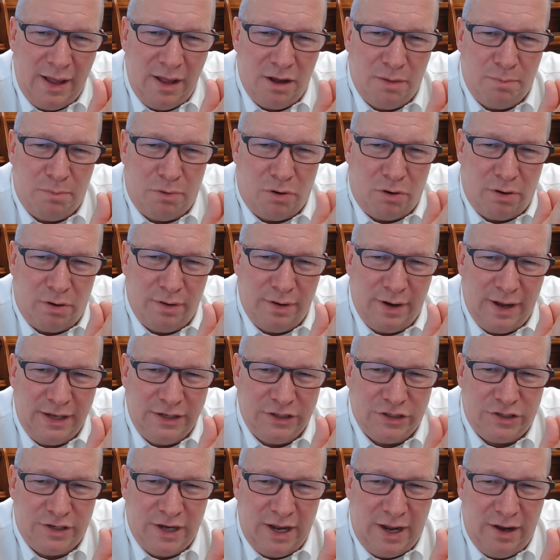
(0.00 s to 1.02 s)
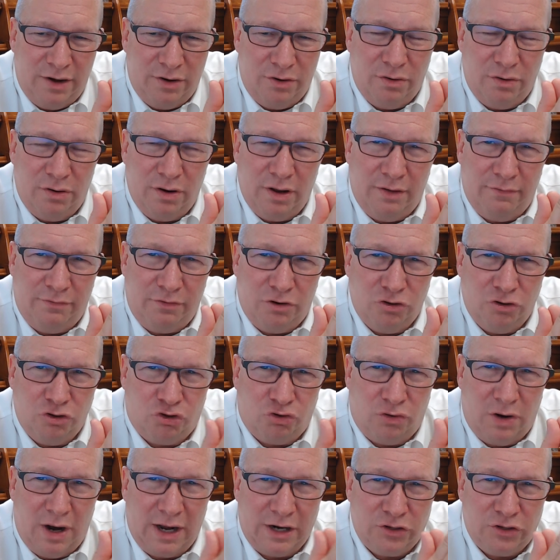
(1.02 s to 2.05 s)
upon a standard of
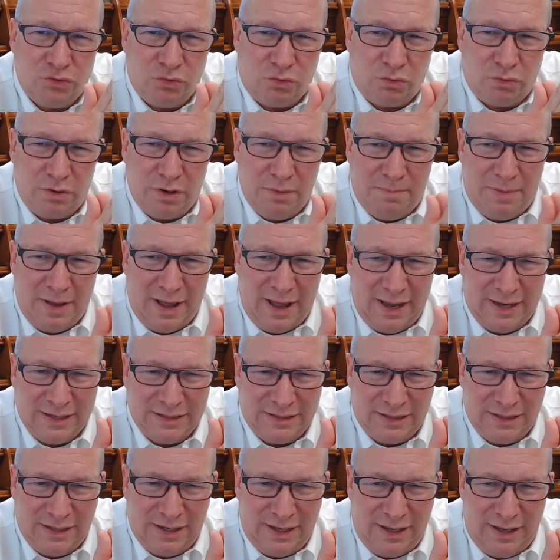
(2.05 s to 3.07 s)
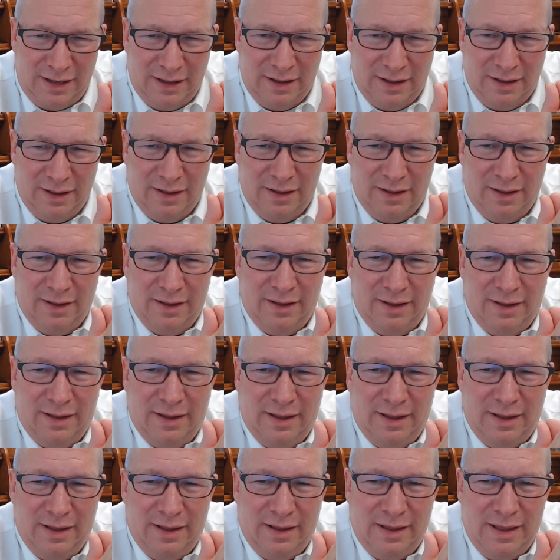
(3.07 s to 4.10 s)
contractual capacity
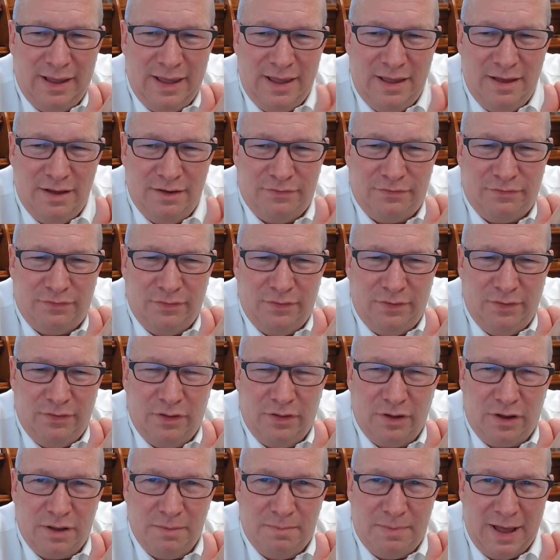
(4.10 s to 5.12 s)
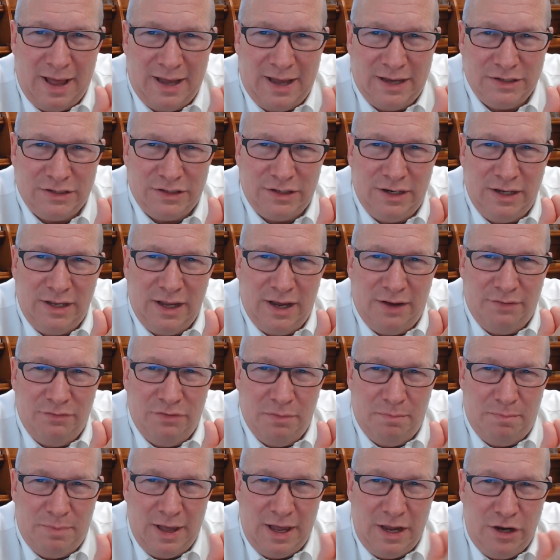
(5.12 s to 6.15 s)
if the capacity of the
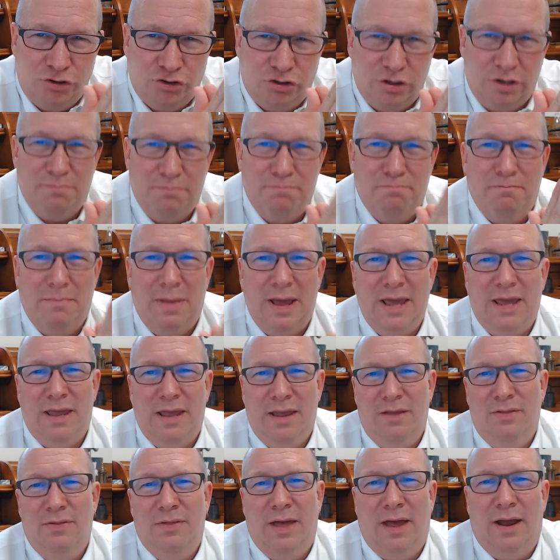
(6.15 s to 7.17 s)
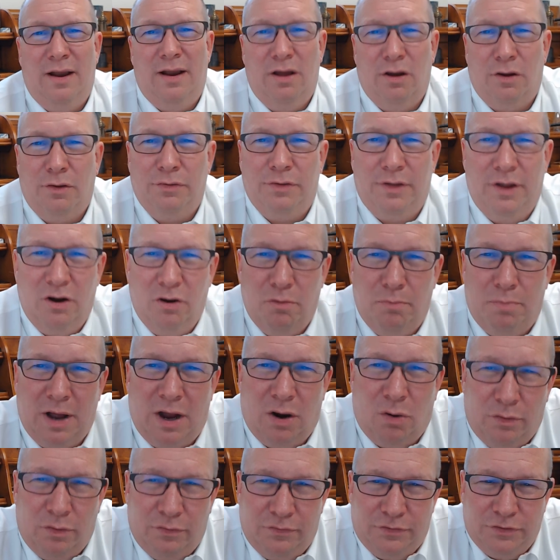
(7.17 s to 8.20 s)
patient making that healthcare
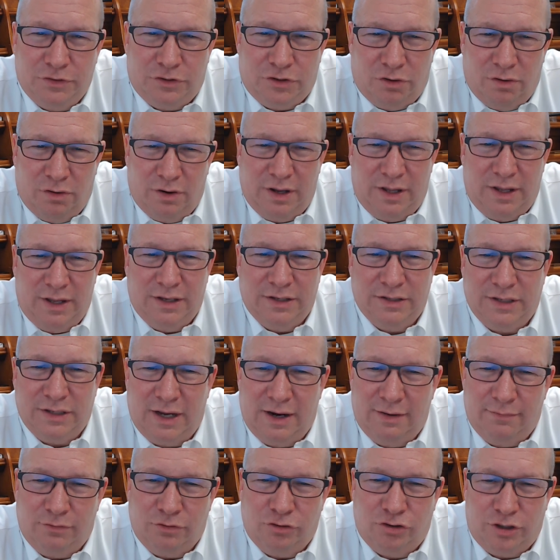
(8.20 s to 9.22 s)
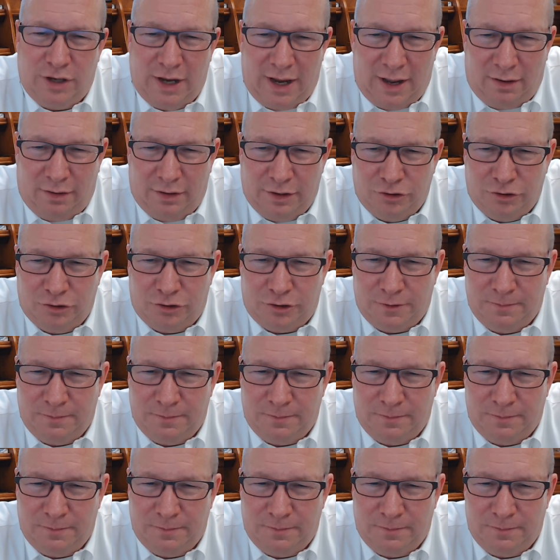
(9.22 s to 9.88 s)
power of attorney is ever challenged.